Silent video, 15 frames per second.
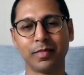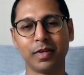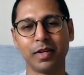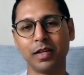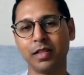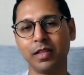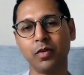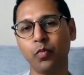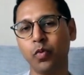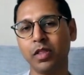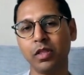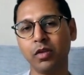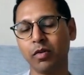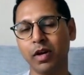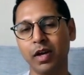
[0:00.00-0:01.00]
And then whether
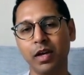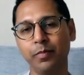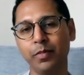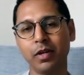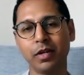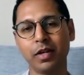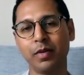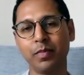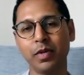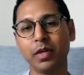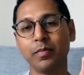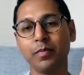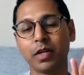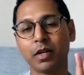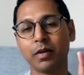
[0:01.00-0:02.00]
you're happy, unhappy, it
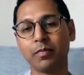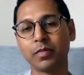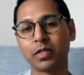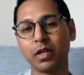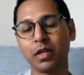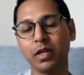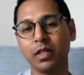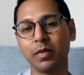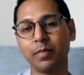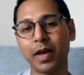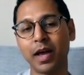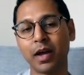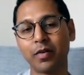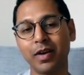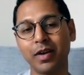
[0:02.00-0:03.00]
becomes in the
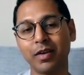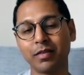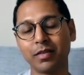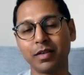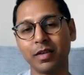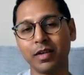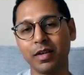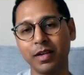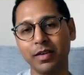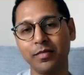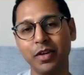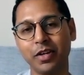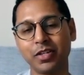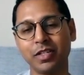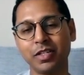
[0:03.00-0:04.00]
background and
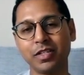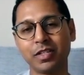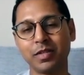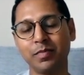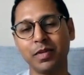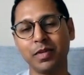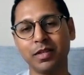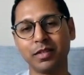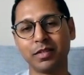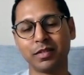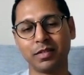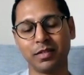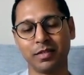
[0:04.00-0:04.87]
eventually disappears.